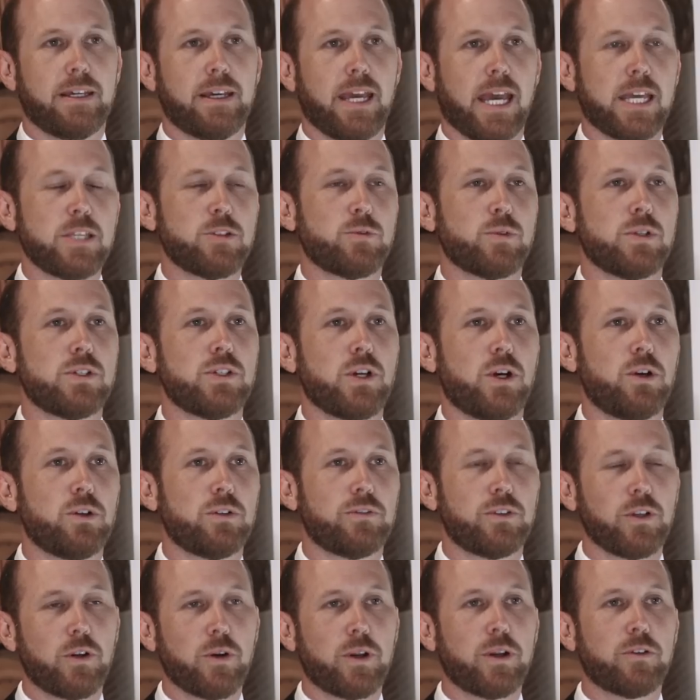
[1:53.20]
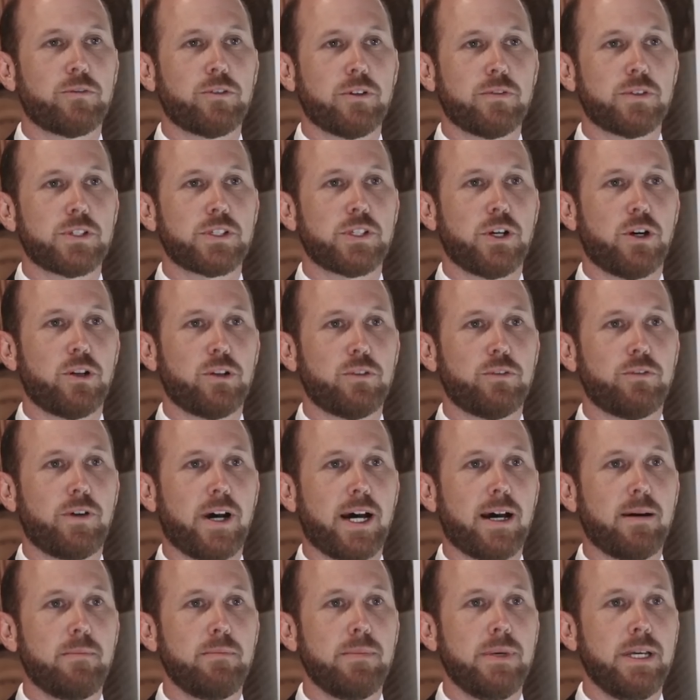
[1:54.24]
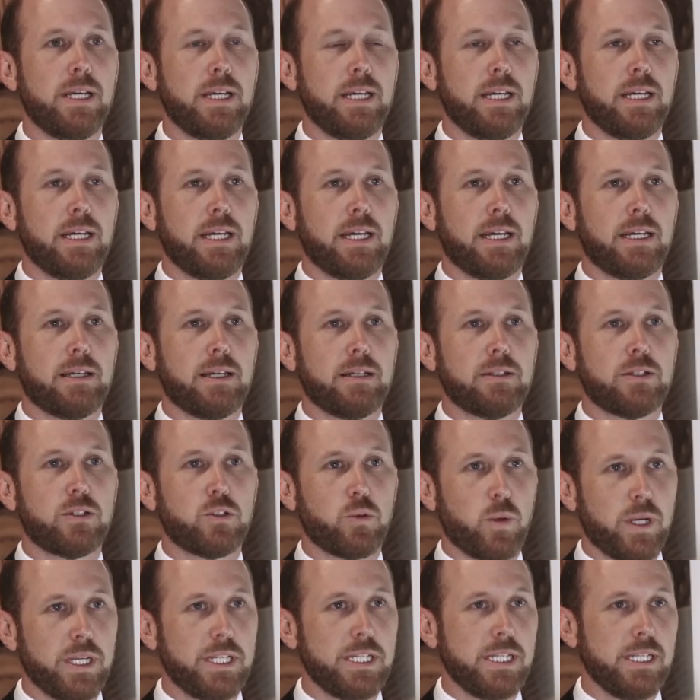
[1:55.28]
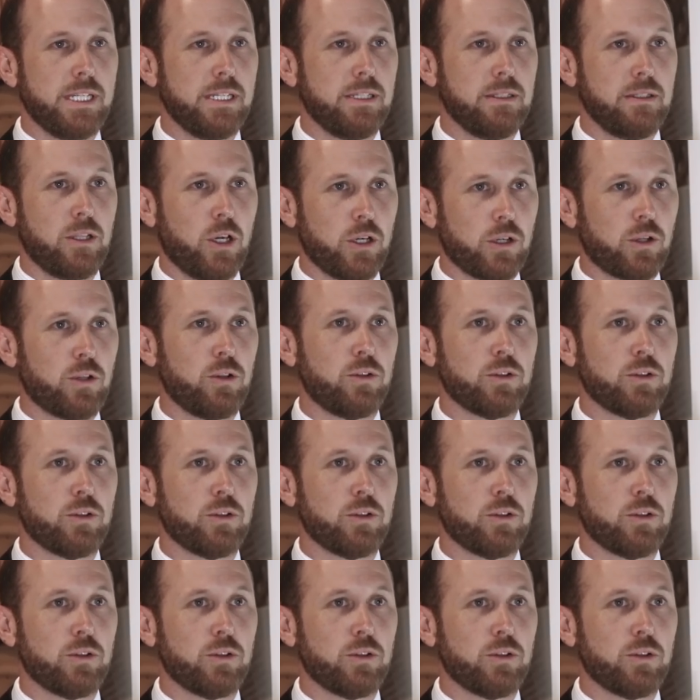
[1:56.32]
As a result of the Greenough River Solar Farm, 20 local